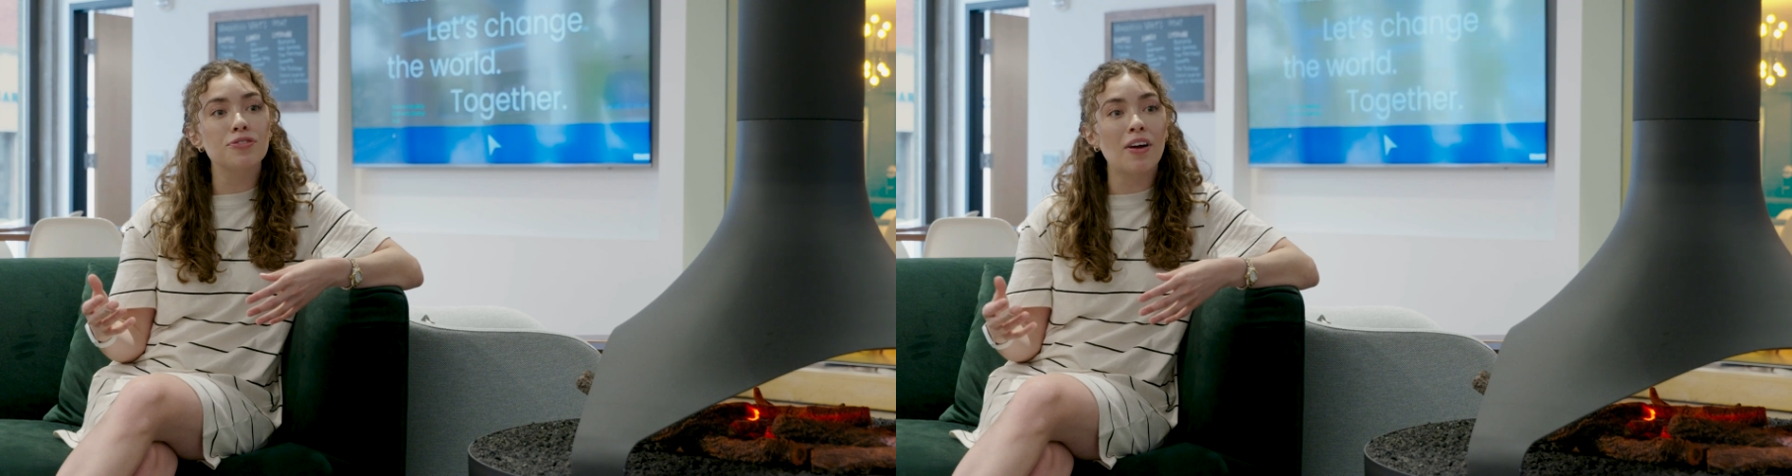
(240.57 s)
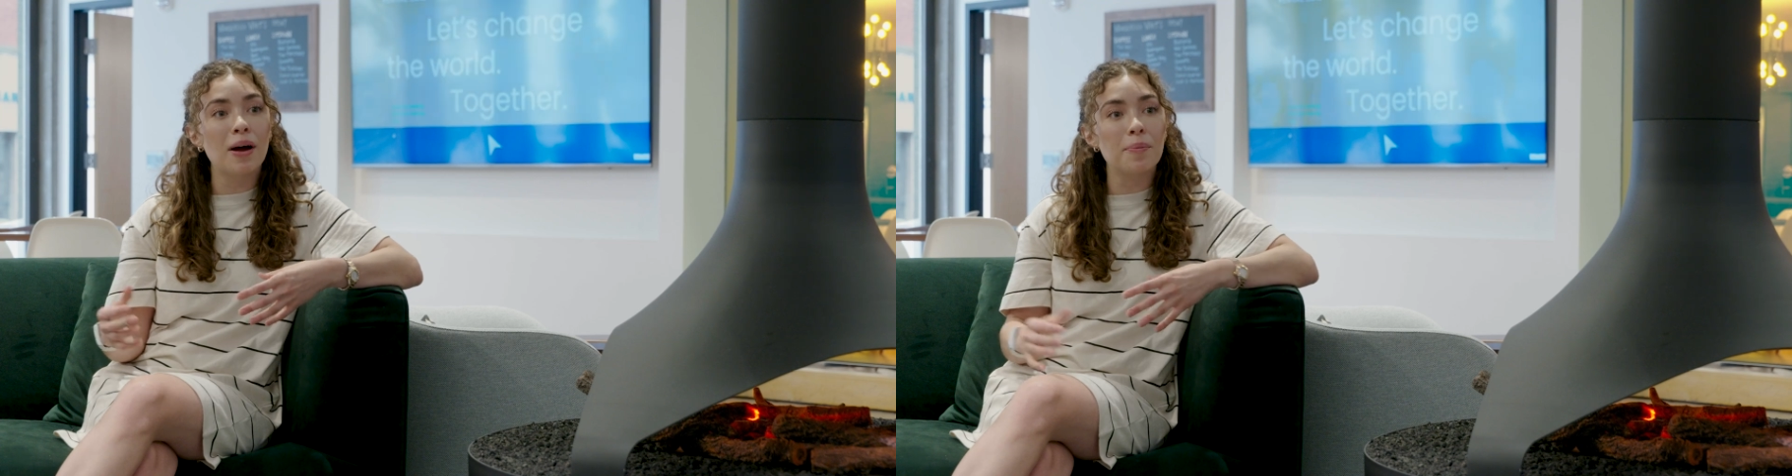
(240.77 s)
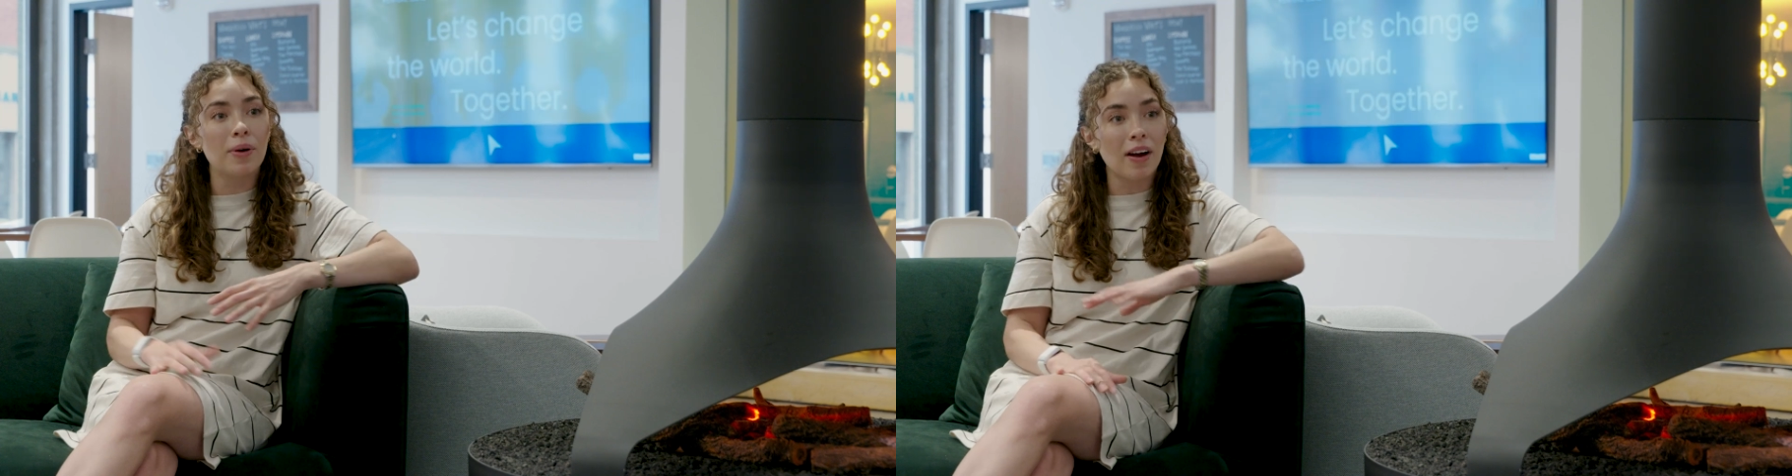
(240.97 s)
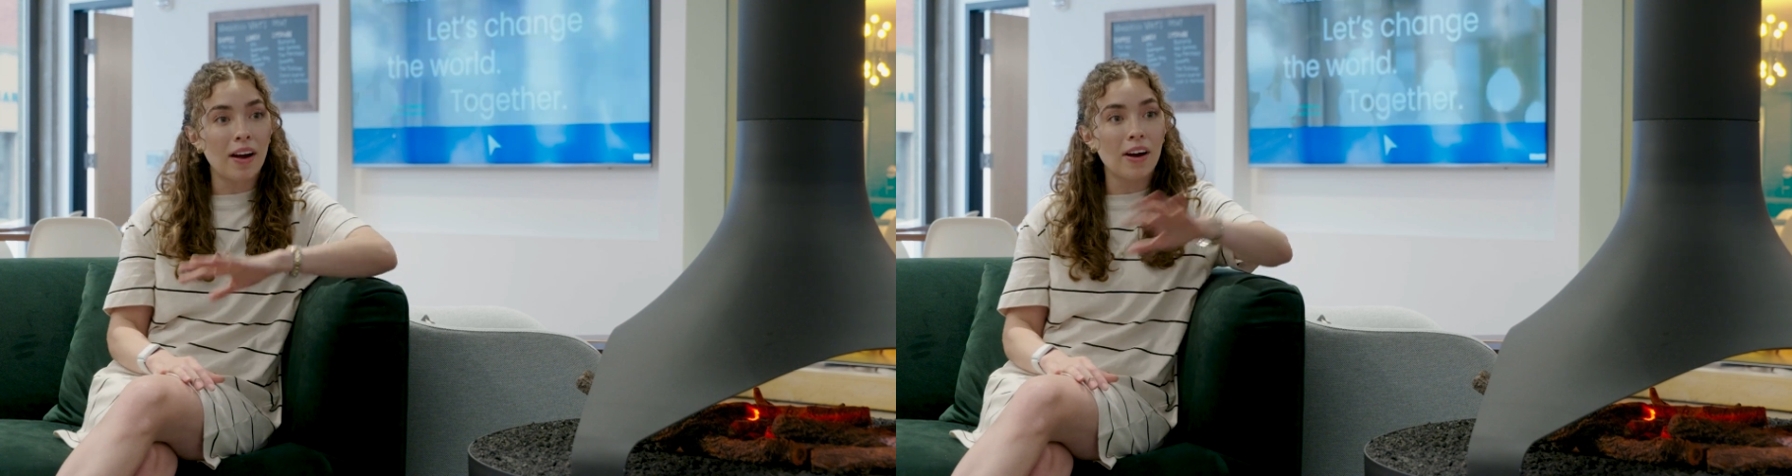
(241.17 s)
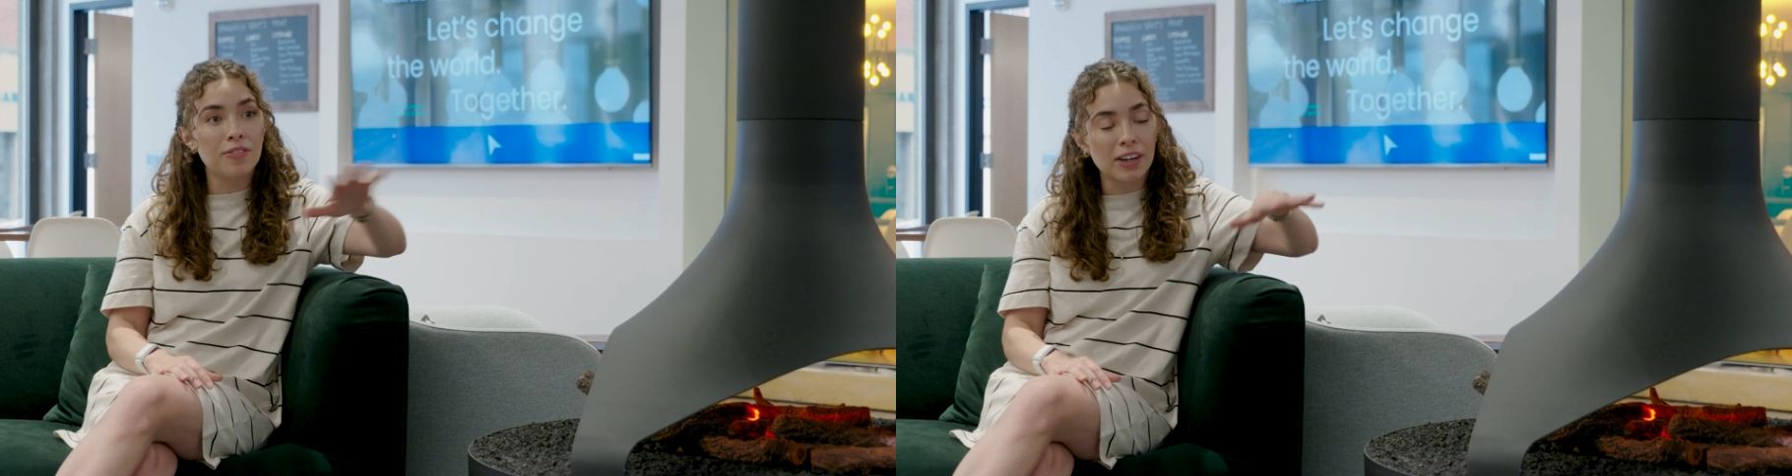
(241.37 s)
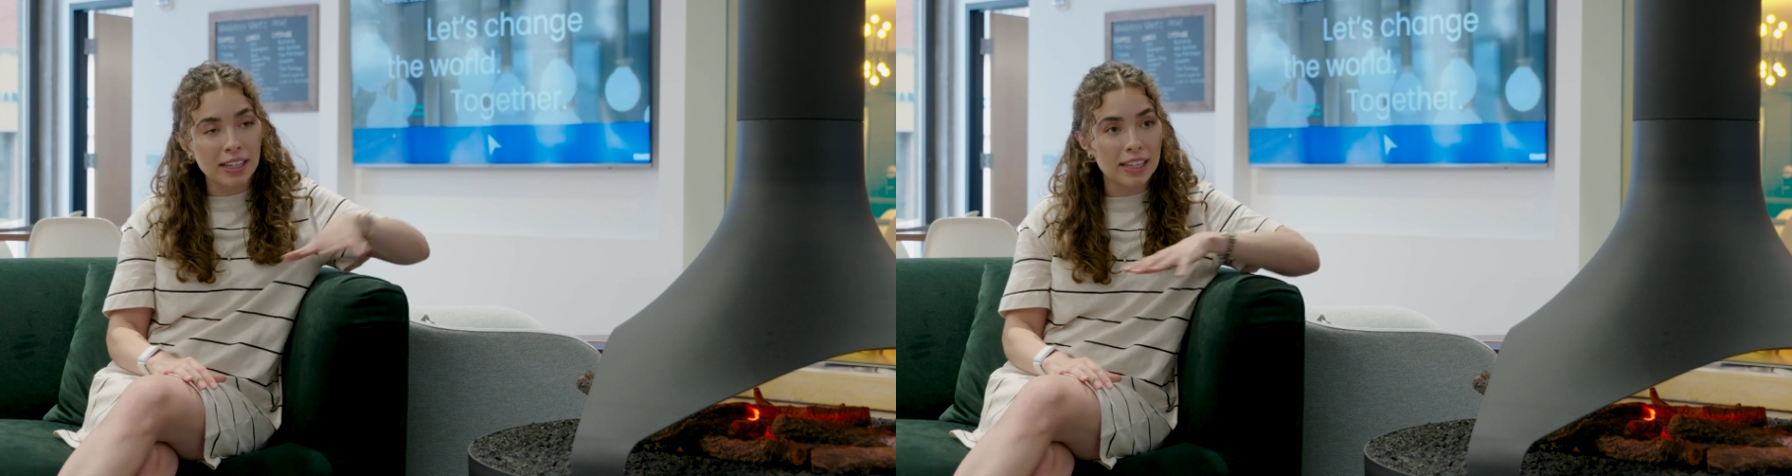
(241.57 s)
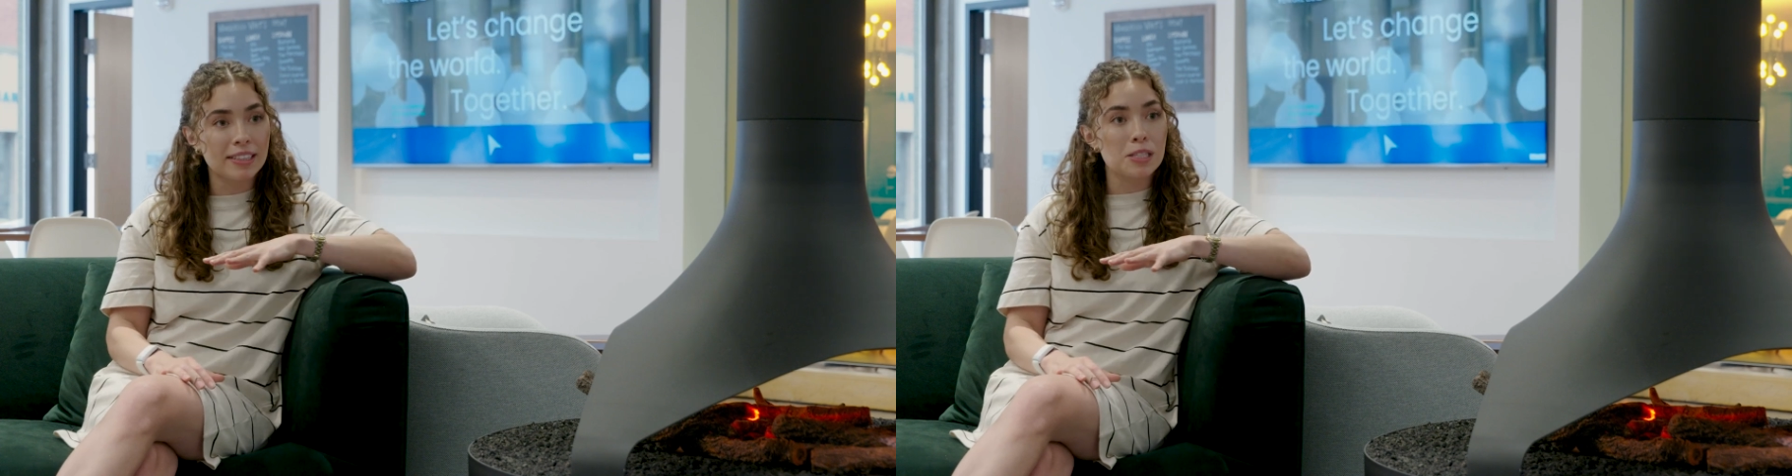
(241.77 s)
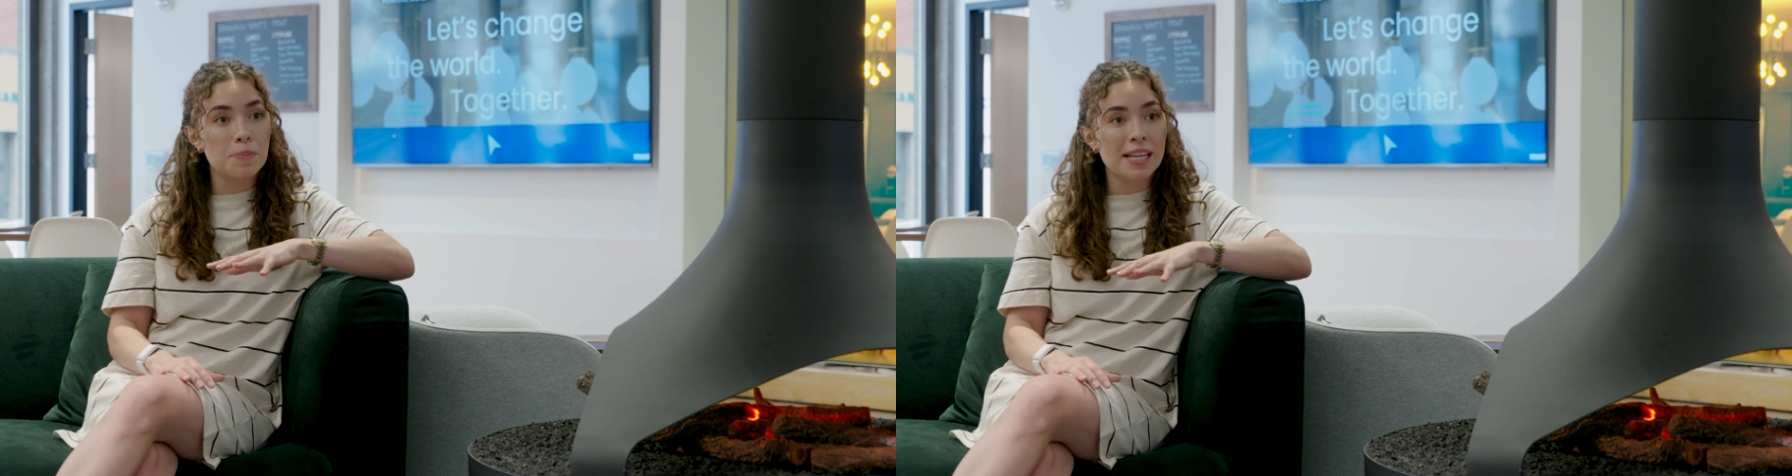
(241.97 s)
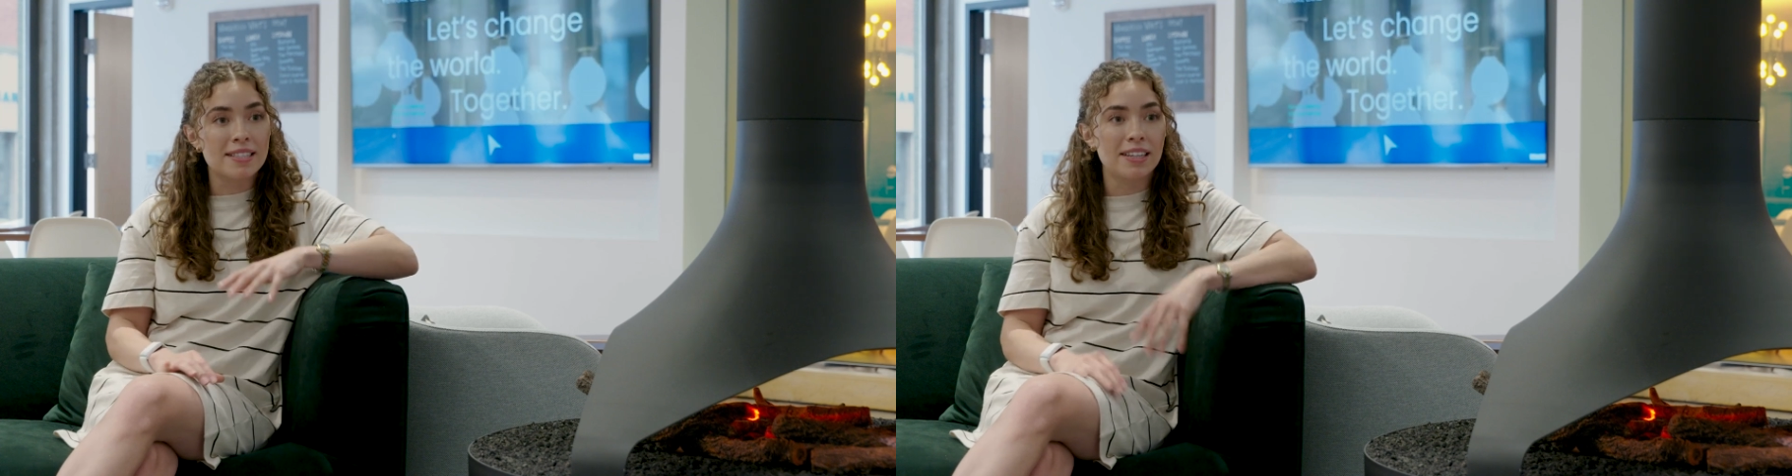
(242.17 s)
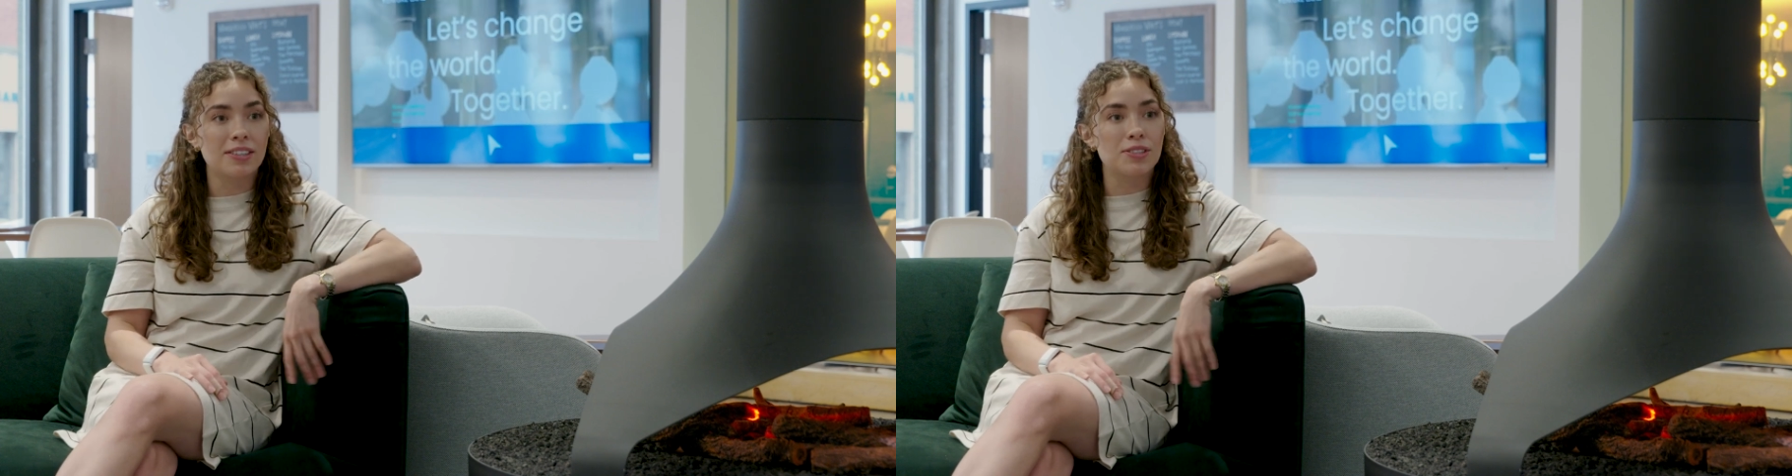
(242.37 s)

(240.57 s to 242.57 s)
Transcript: from our very space here,